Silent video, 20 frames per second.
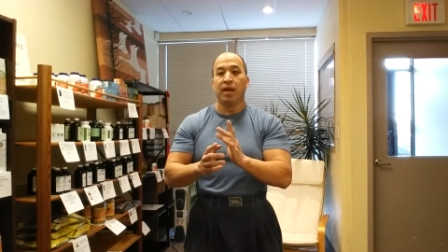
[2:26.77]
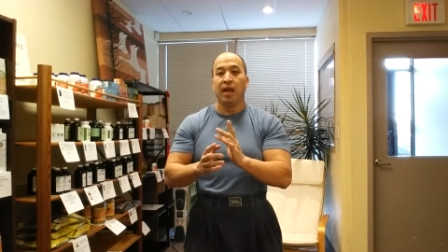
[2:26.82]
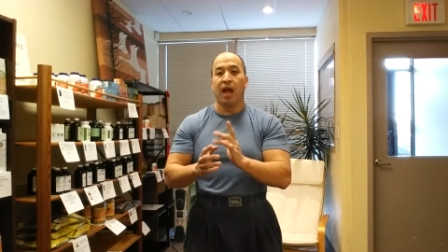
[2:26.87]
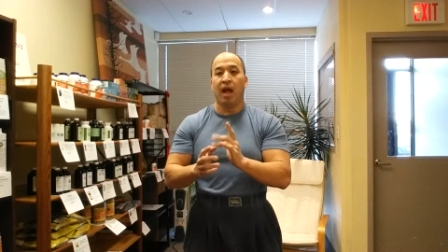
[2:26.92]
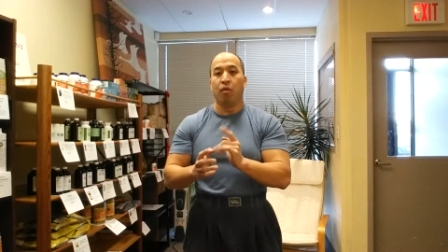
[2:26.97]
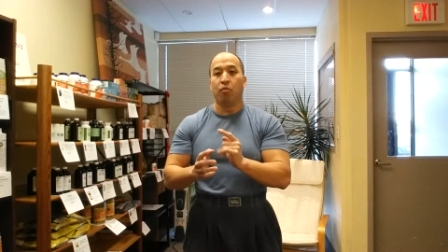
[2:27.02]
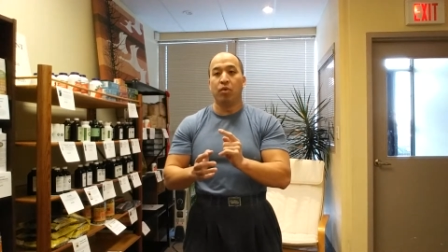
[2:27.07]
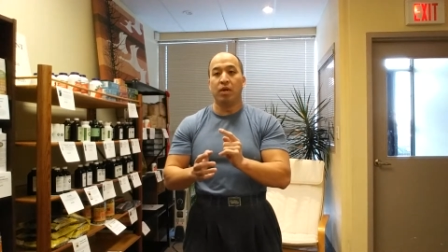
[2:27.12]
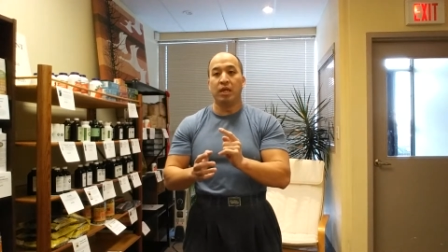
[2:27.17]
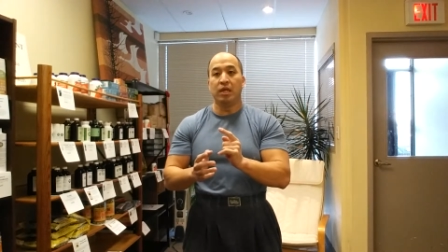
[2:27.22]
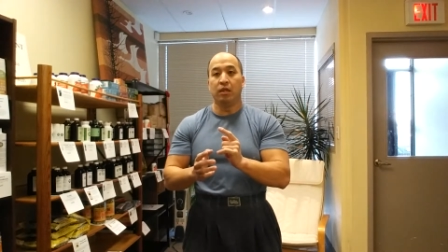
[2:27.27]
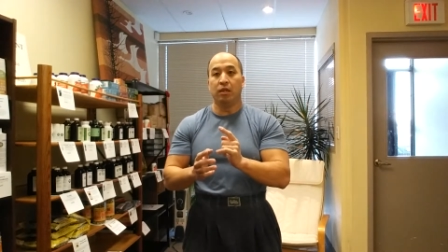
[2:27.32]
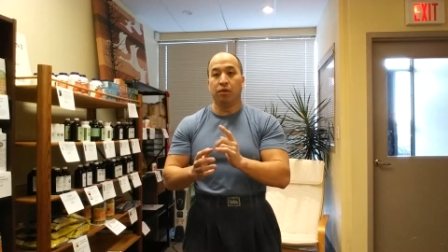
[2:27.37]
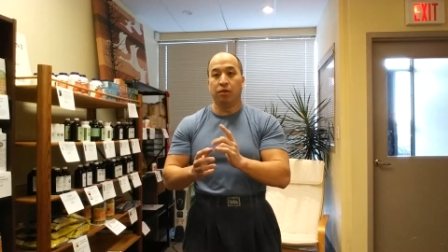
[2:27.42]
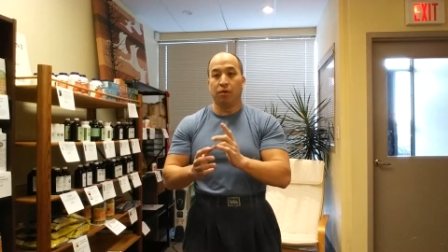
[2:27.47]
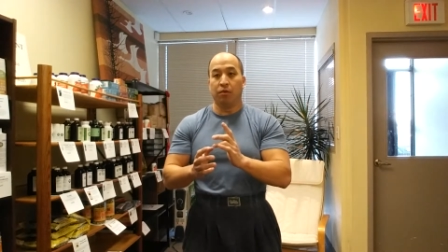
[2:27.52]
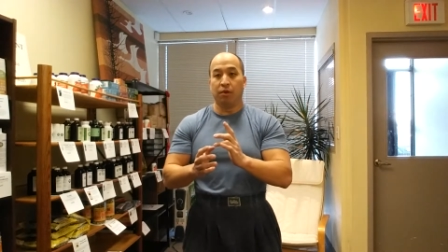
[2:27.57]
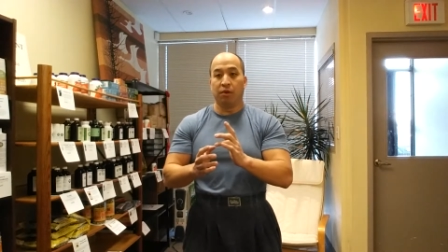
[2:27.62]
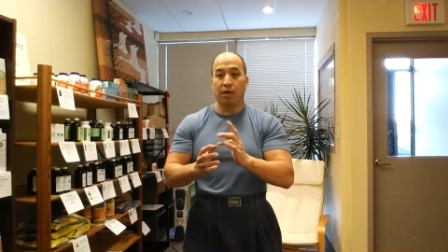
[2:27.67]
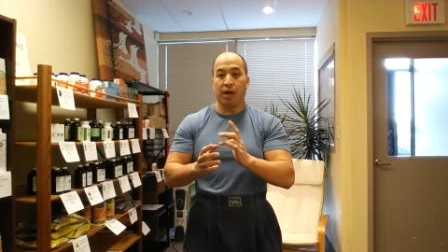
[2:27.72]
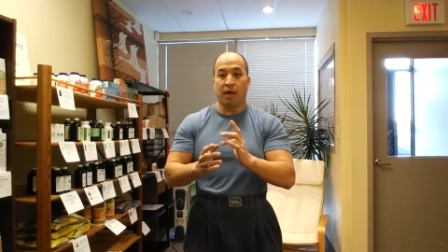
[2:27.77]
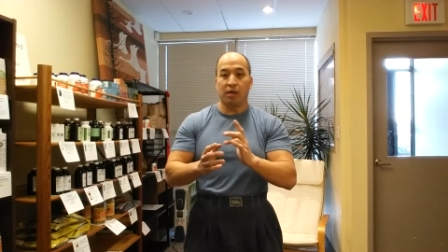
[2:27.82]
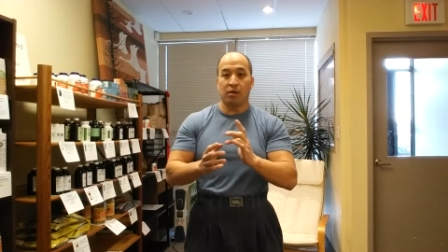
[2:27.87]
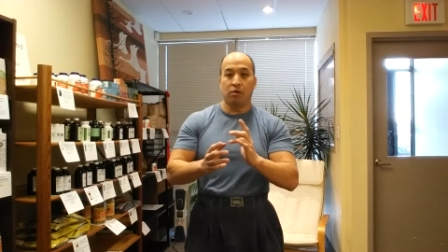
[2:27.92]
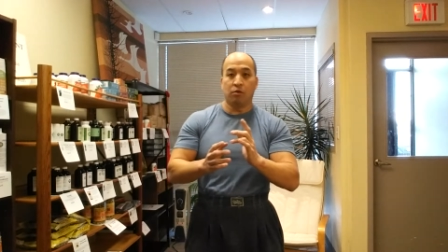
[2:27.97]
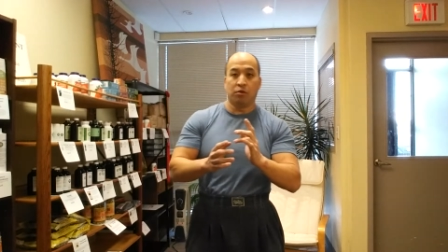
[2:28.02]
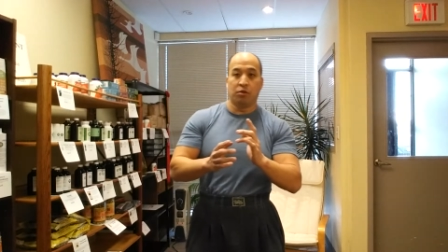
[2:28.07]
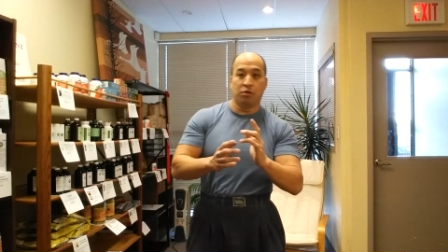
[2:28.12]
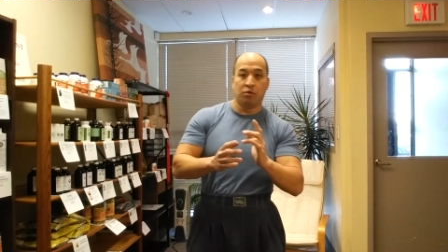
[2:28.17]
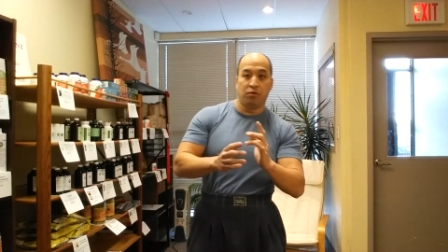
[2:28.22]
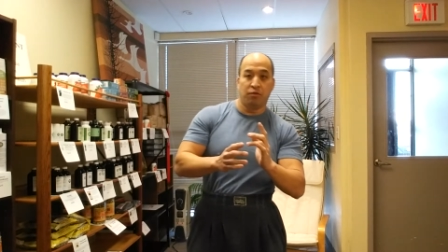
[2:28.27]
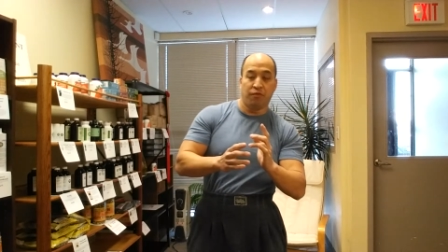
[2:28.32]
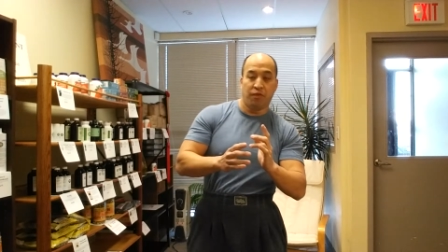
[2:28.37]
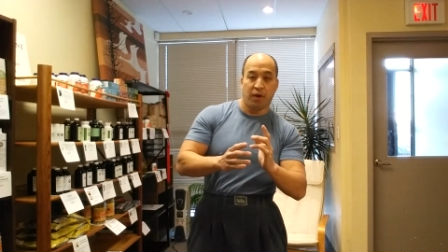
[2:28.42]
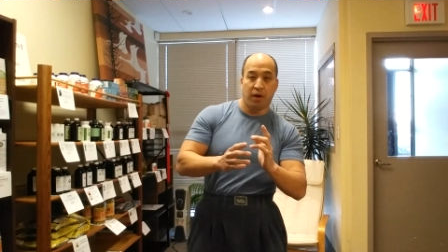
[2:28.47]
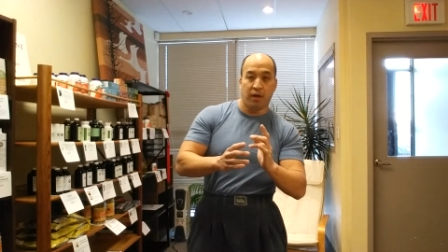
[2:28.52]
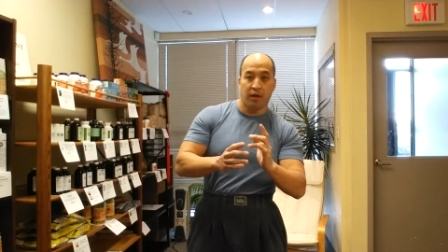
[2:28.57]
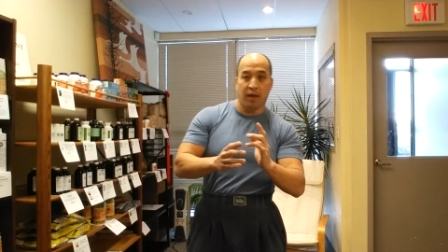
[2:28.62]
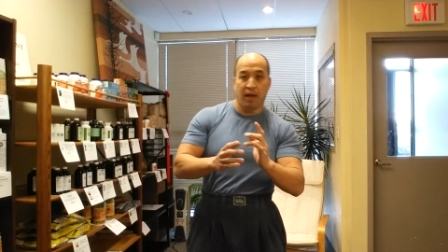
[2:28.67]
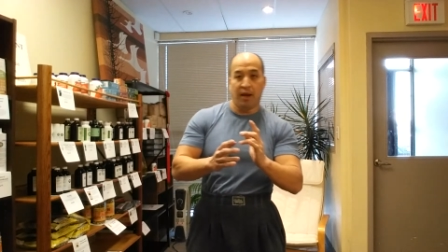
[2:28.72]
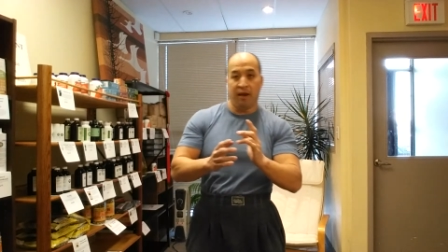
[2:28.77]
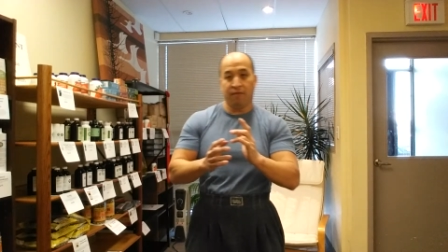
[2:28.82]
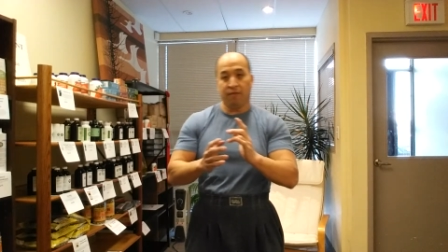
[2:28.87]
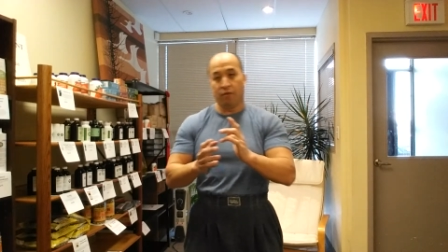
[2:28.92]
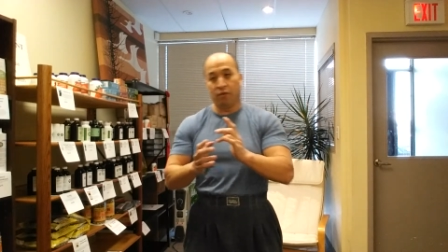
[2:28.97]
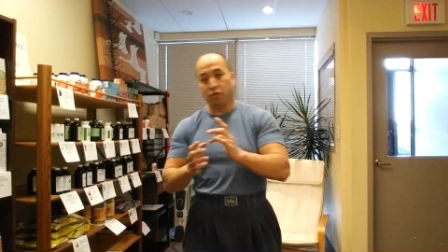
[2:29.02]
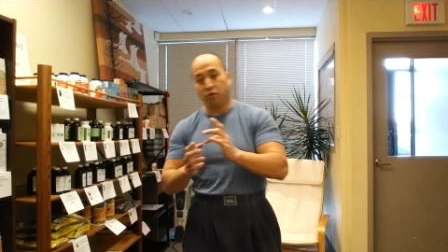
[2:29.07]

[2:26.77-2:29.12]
And we know not go too far left,